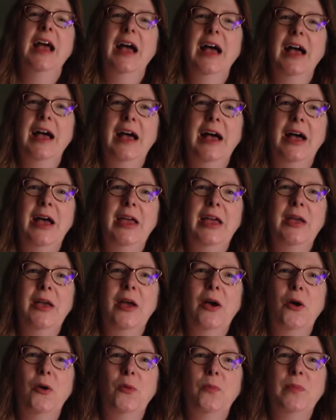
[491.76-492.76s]
I
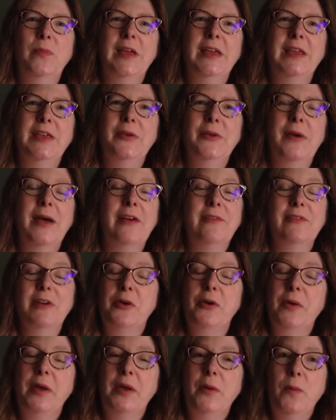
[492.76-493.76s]
hope that you have
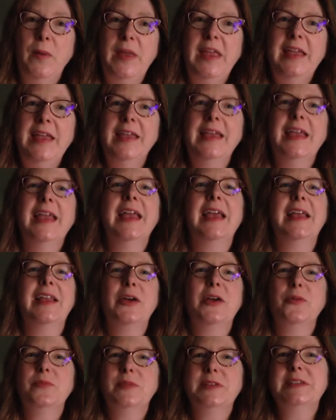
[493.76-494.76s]
a great week and I
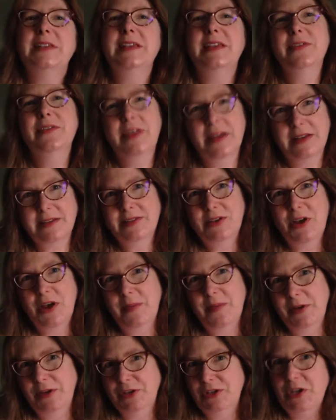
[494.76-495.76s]
hope to see you next
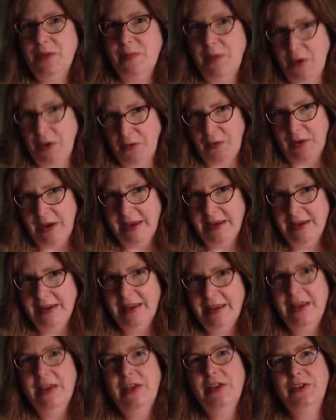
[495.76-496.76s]
time on Cheap and Green.
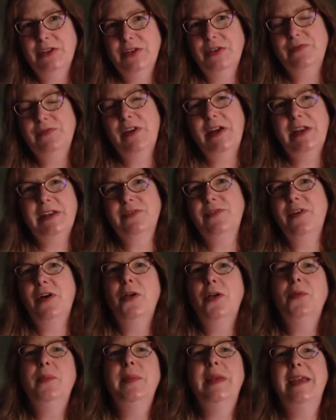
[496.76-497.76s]
Don't forget to
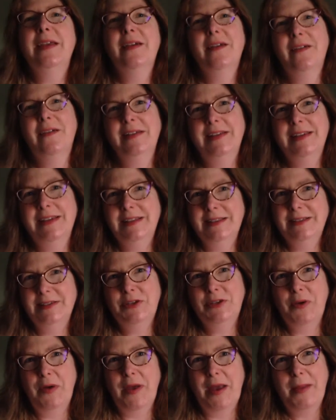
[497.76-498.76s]
follow me on
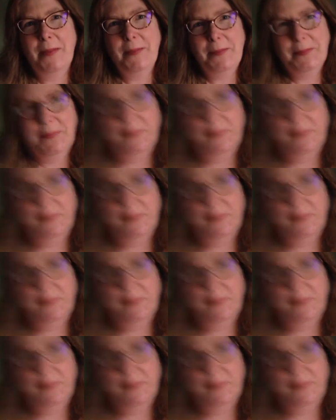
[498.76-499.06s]
Instagram.